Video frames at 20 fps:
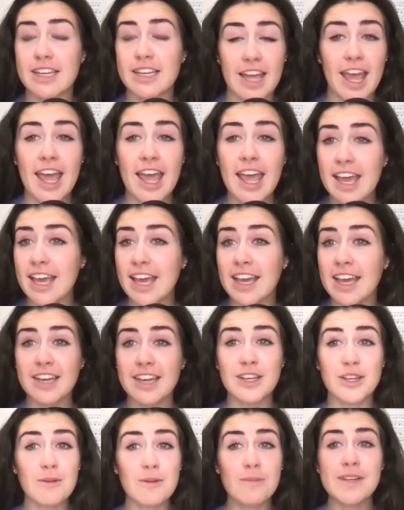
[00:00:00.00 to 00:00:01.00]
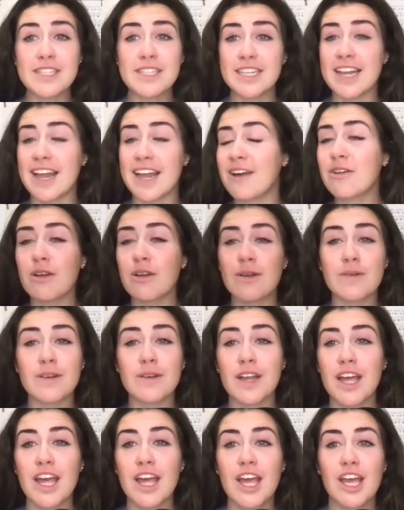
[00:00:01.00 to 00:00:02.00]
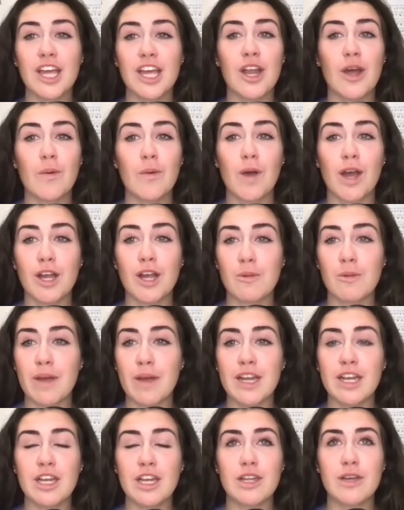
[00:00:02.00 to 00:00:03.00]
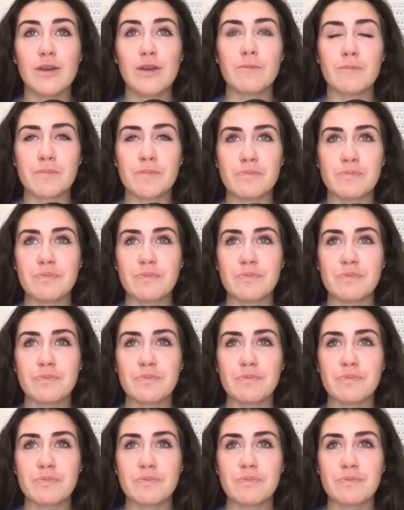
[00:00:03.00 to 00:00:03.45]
hey, you're missing out on, what you're made to do.